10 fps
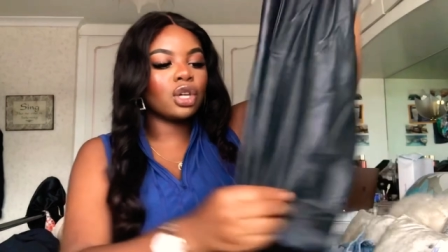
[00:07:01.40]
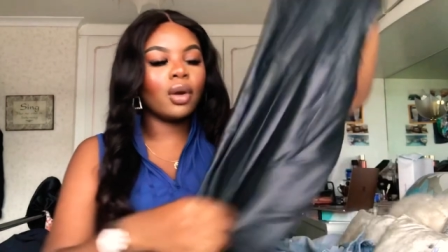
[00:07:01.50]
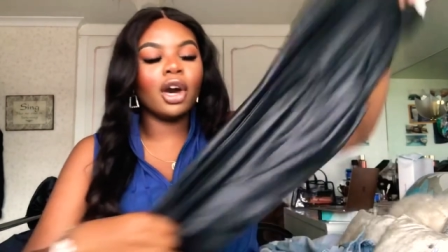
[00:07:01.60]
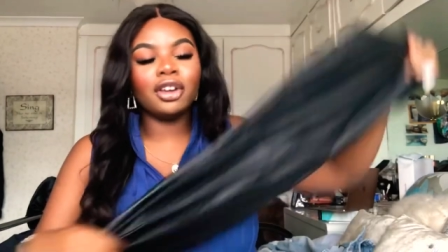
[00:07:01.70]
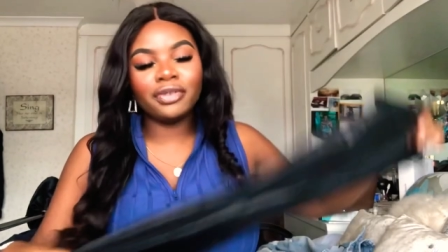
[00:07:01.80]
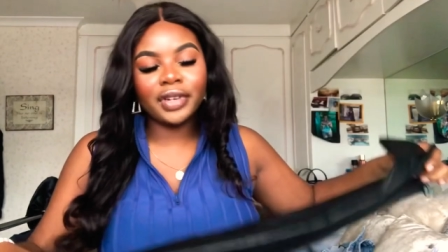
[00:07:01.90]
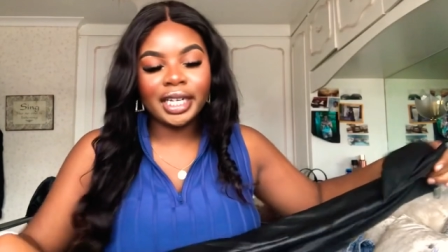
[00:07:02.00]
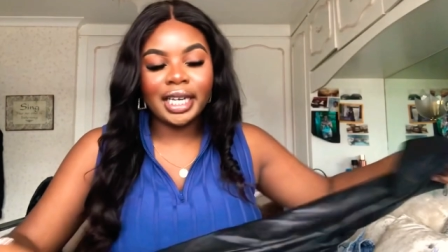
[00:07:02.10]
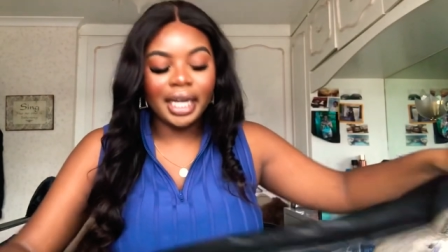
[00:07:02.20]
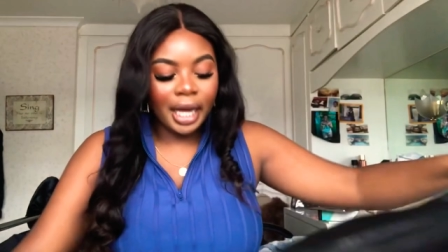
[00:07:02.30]

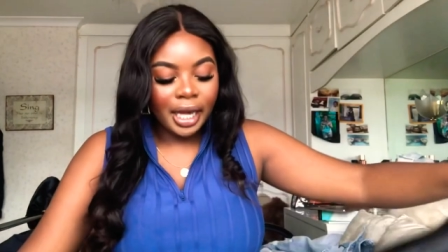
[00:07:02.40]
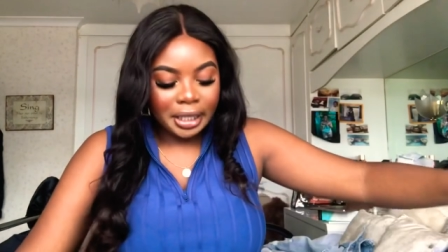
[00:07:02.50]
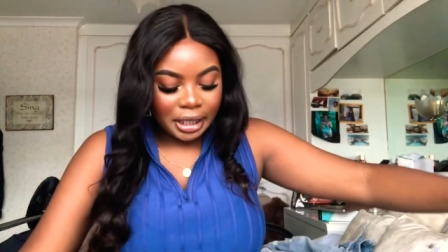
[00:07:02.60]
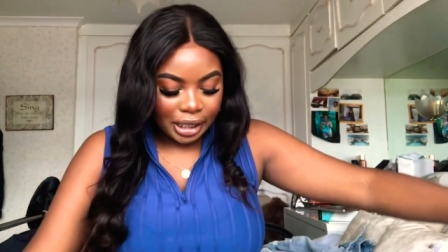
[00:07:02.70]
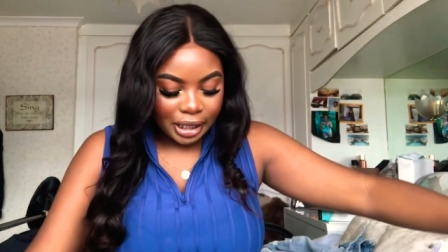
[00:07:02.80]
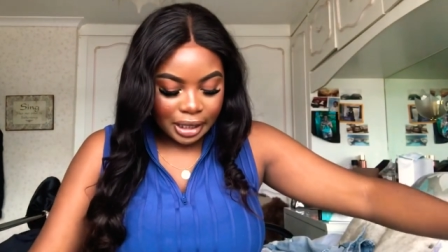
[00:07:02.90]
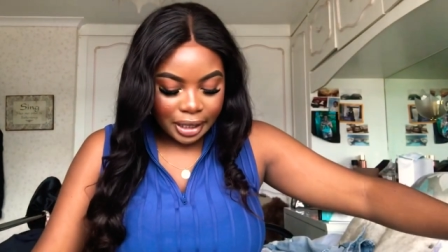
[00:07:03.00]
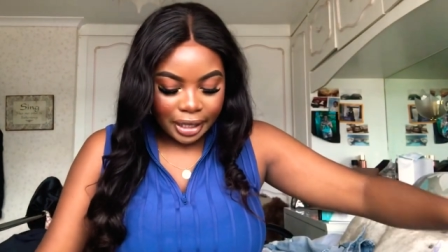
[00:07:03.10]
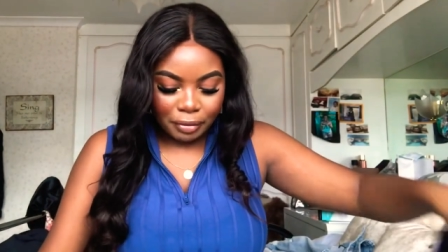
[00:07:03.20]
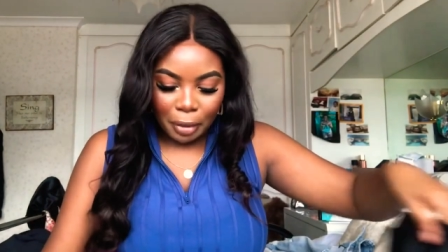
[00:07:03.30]
hopefully these
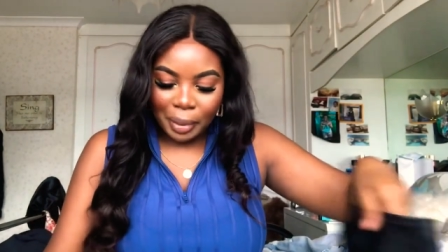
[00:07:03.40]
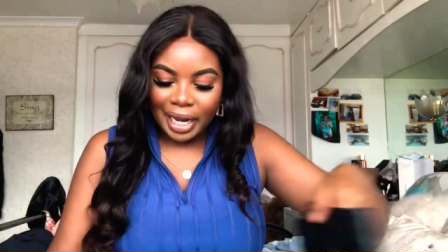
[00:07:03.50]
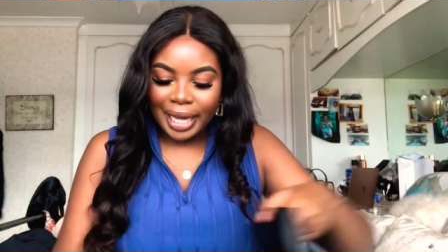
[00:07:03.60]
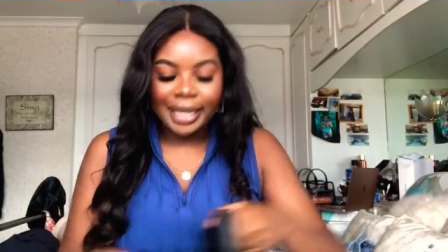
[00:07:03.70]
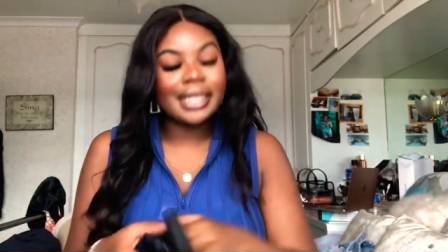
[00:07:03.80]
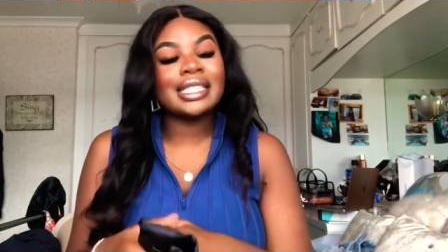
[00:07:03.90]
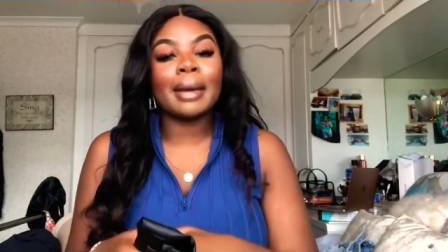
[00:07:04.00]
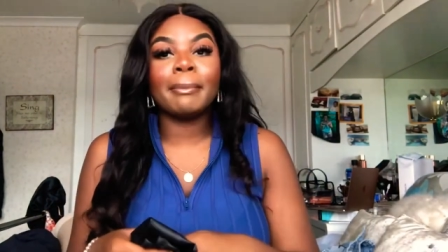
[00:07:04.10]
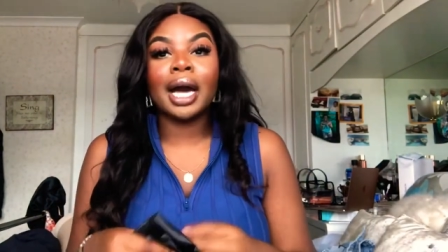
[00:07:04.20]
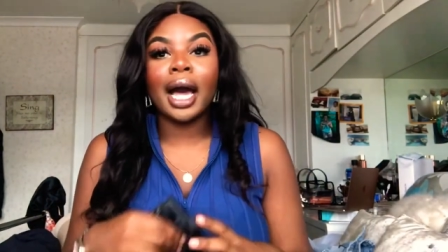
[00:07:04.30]
can replace
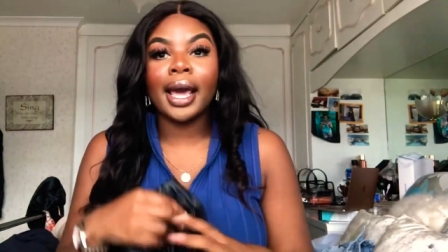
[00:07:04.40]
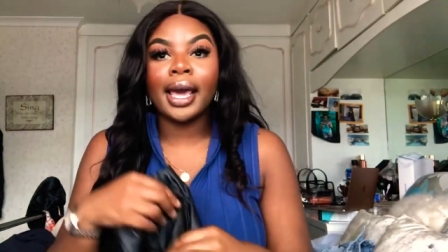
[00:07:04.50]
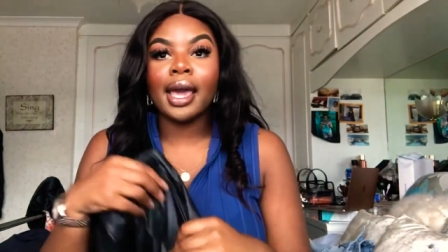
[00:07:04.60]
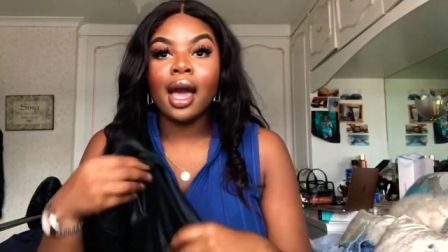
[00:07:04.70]
my